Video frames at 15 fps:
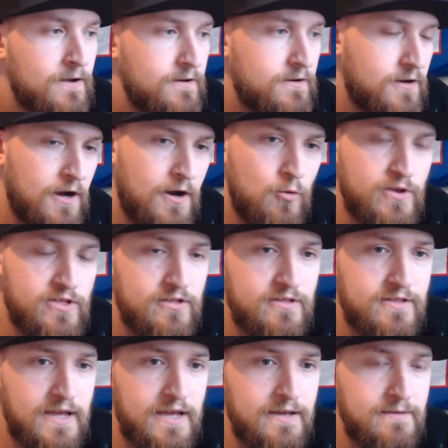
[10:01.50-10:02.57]
what's his
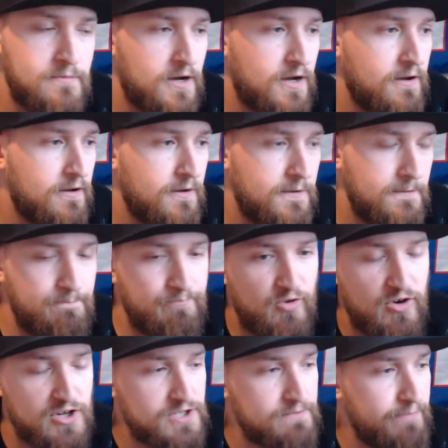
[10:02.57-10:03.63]
name?
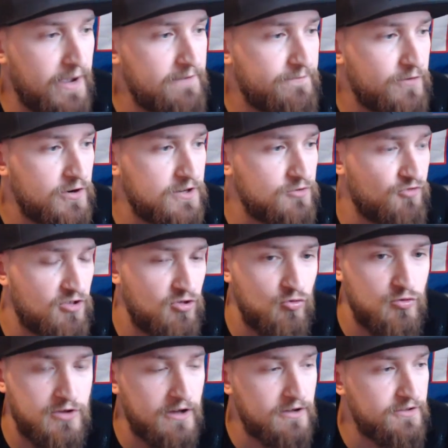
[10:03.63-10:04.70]
Christian Benford and Rasul
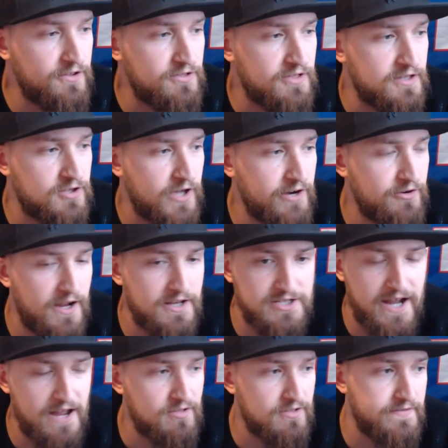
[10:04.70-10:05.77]
Douglas and Tyron
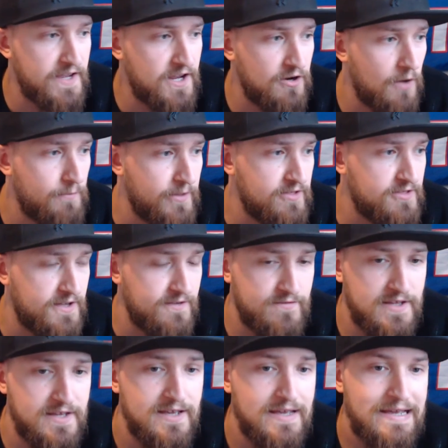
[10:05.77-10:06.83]
Johnson, they can all play
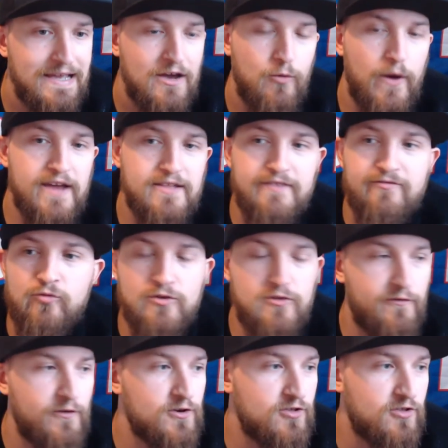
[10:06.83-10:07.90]
safety. Why is everyone's
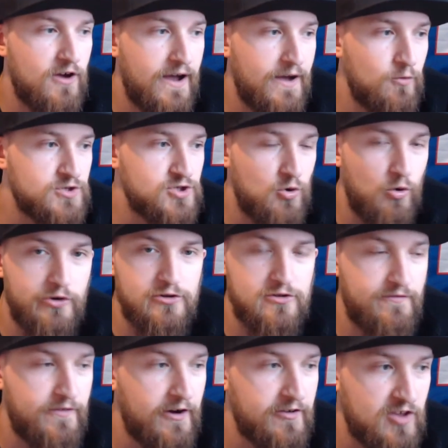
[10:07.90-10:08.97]
first thought, which corners
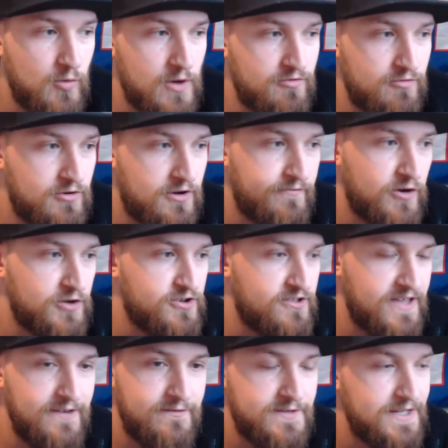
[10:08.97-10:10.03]
of ours can we convert to
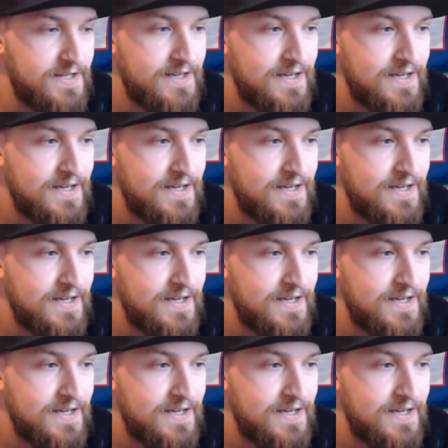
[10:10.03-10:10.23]
safety?